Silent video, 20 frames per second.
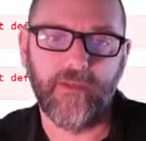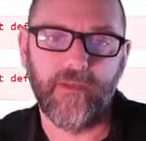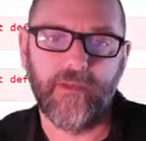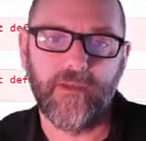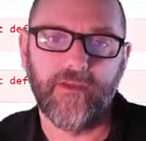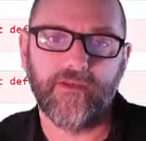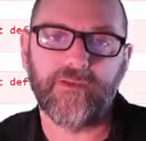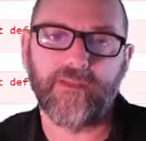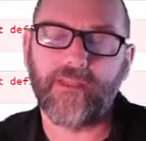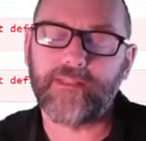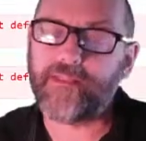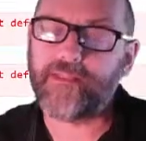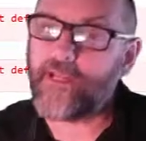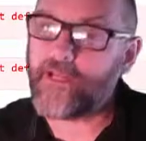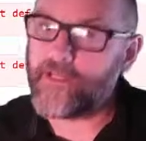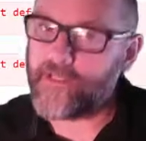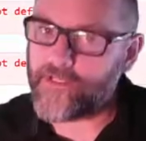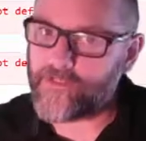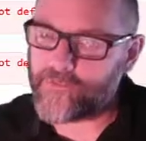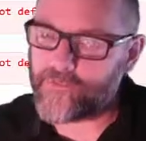So that's
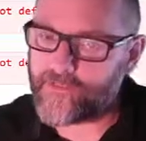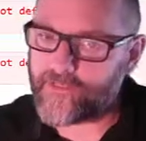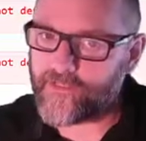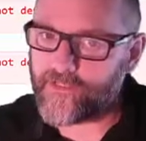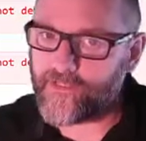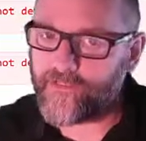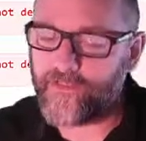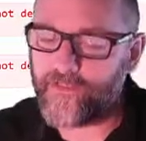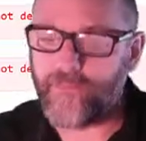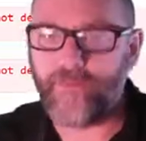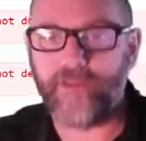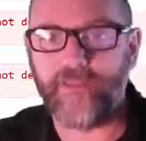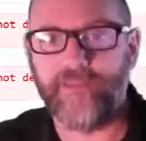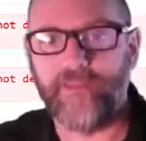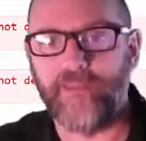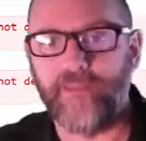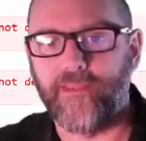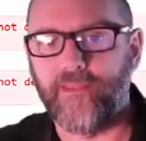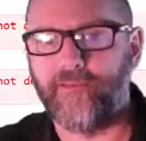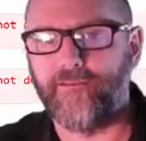kind of interesting. You might
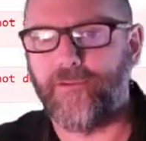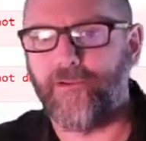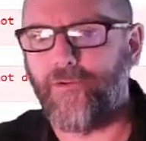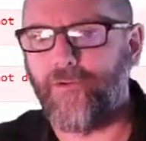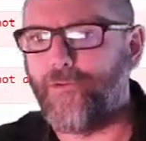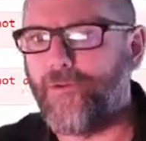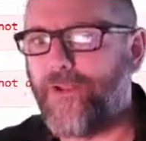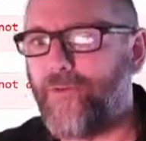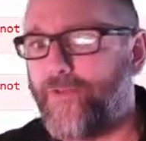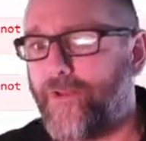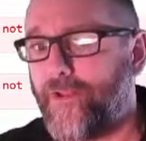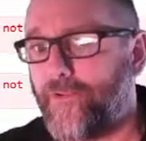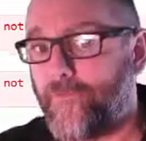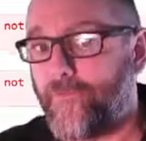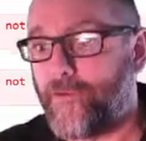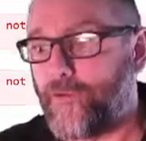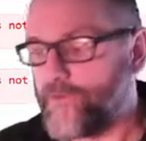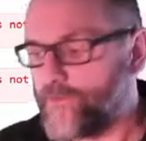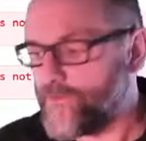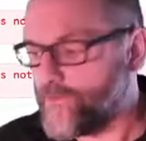think, why would I ever
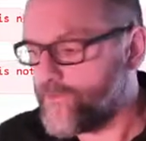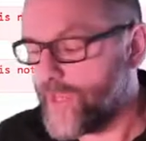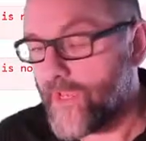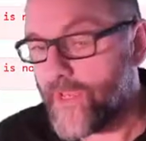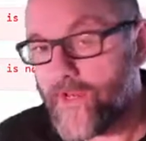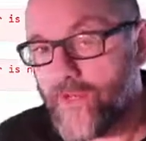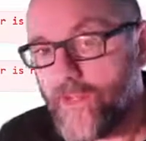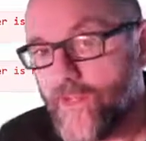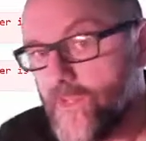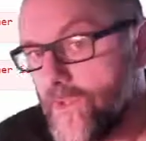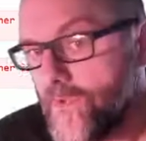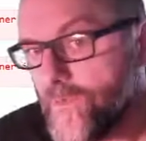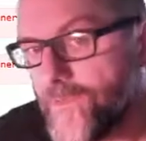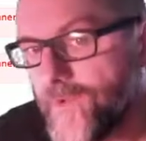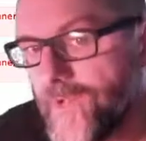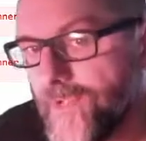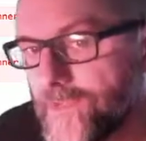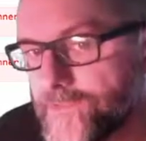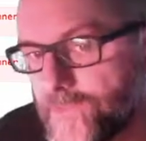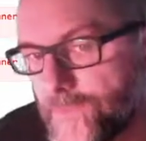want to do that?
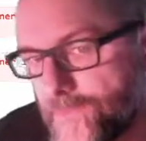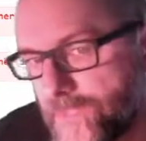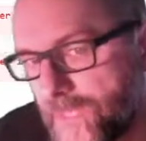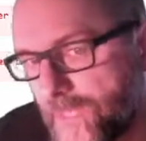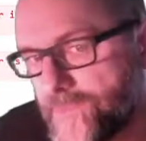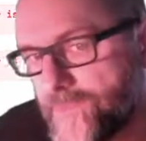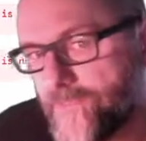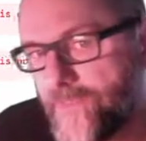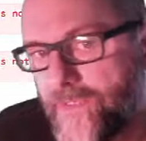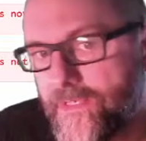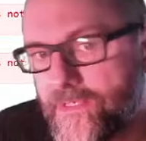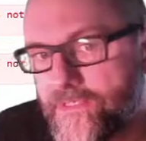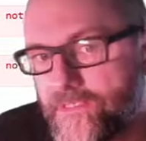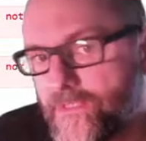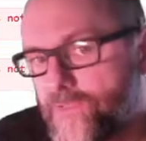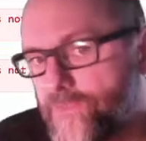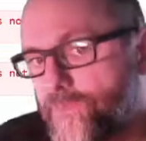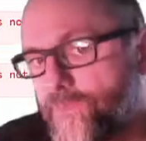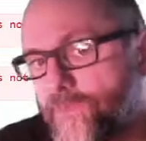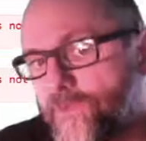Well, sometimes it makes
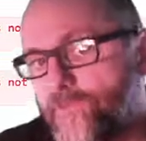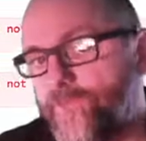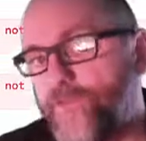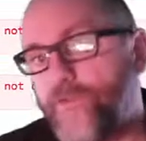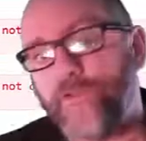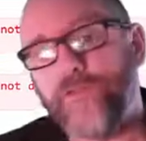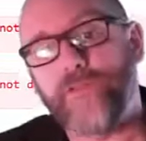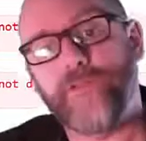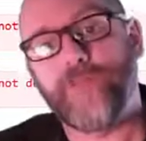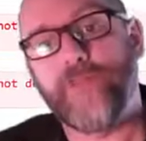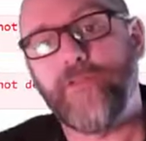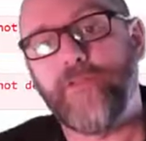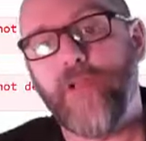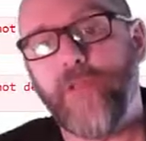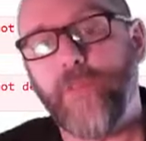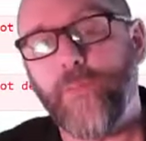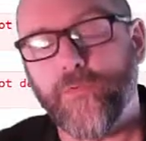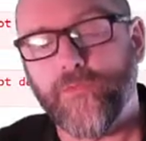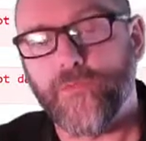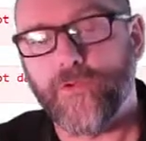sense within a function to have
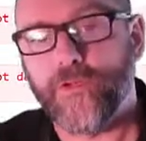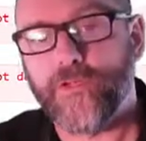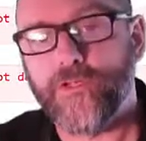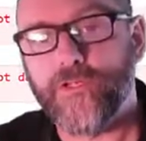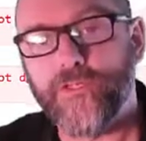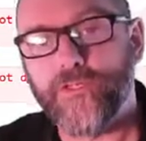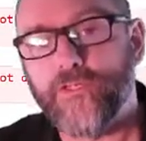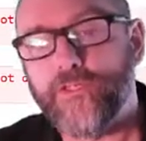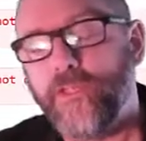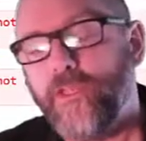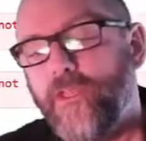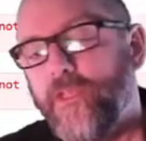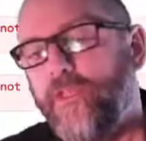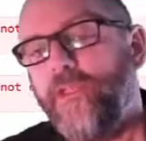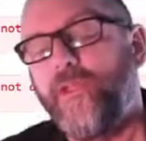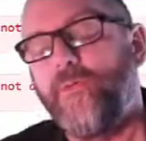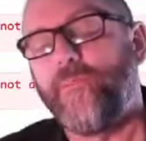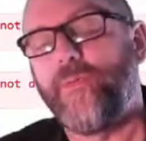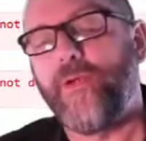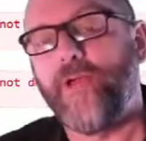helper functions,
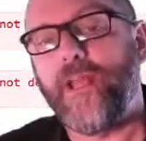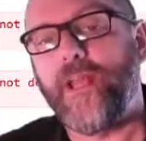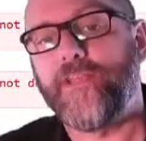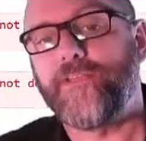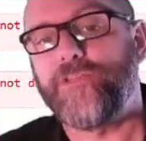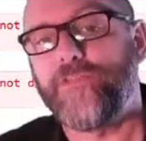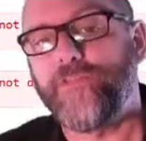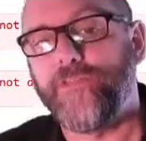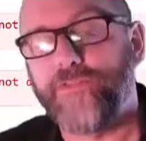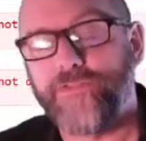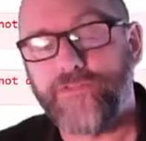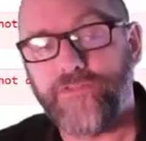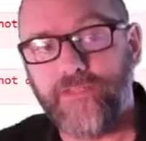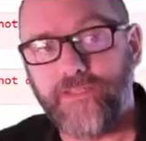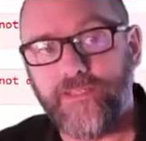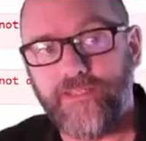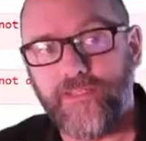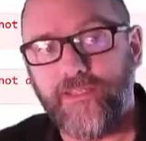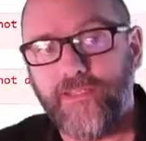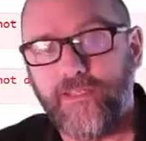but as you'll
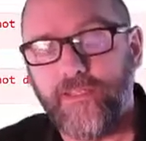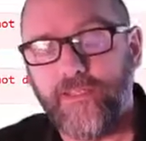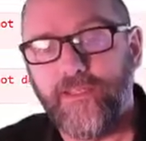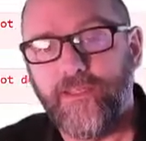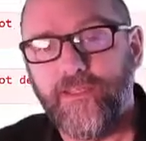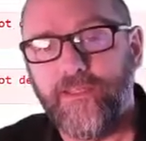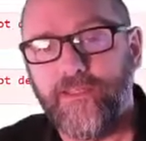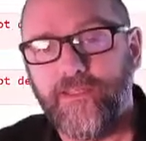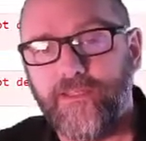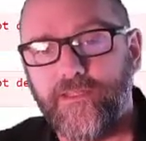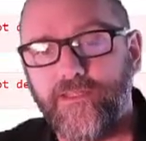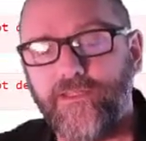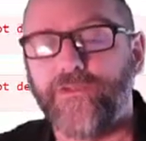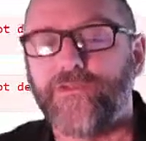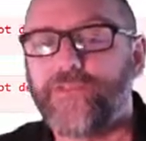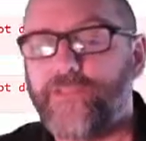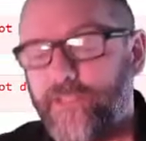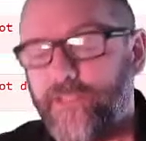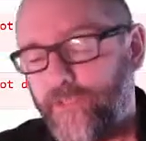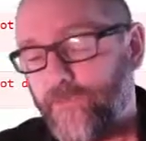see
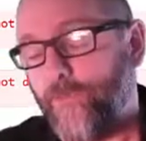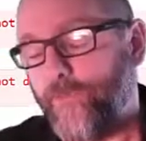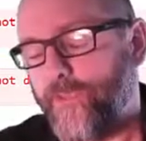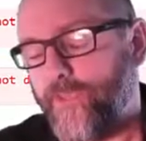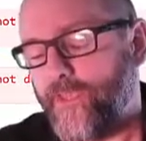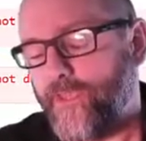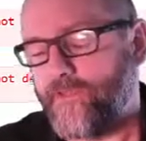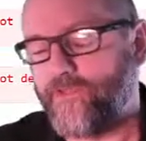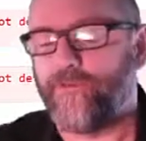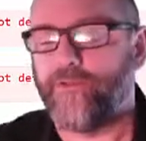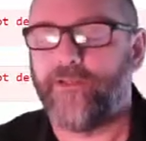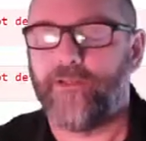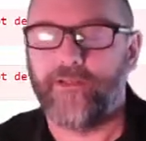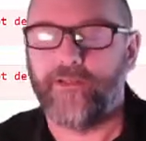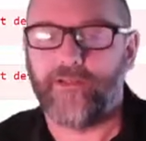when we get to it,